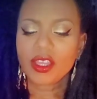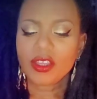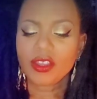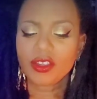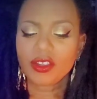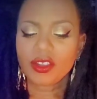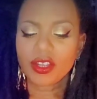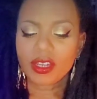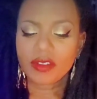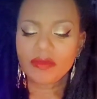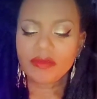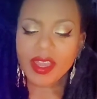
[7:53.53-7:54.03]

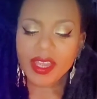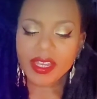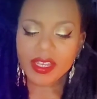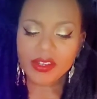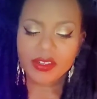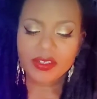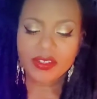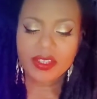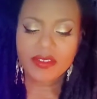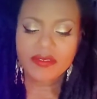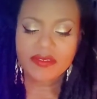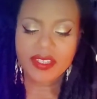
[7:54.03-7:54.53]
You're going to find
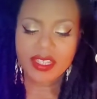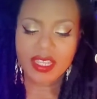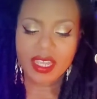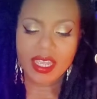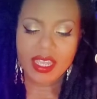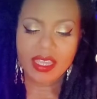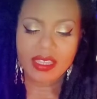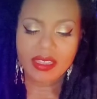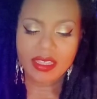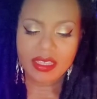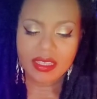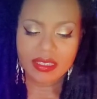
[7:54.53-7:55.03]
yourself
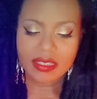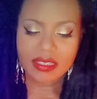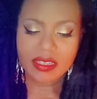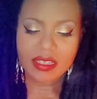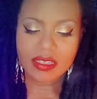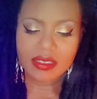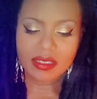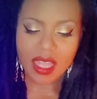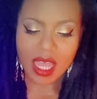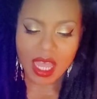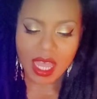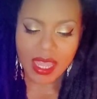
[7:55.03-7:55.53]
saying this
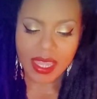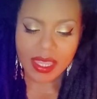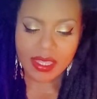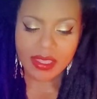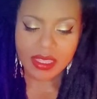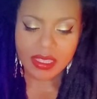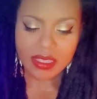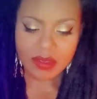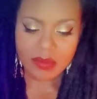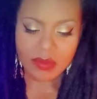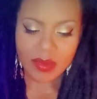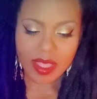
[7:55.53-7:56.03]
a lot
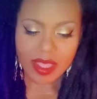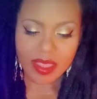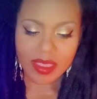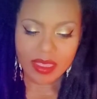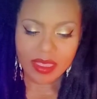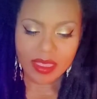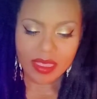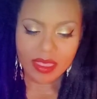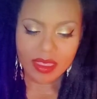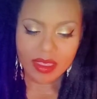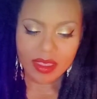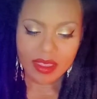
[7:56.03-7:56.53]
this
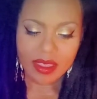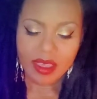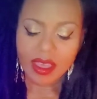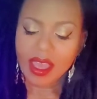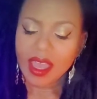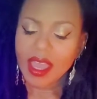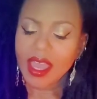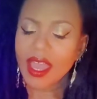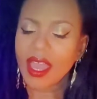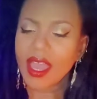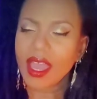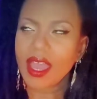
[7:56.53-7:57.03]
month.
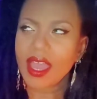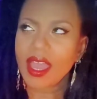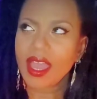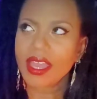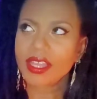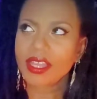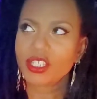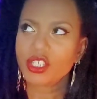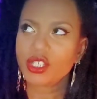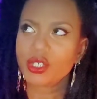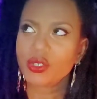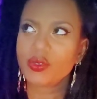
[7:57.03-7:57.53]

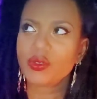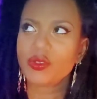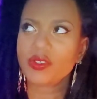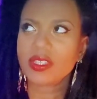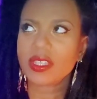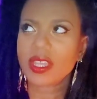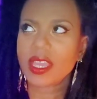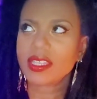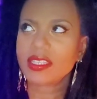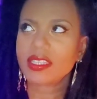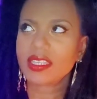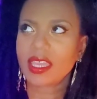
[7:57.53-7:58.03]
I choose
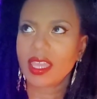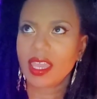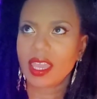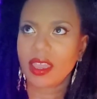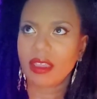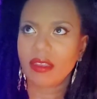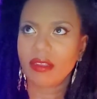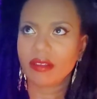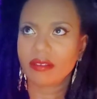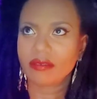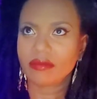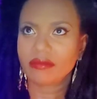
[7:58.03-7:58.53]
not to
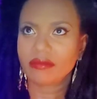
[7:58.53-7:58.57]
care.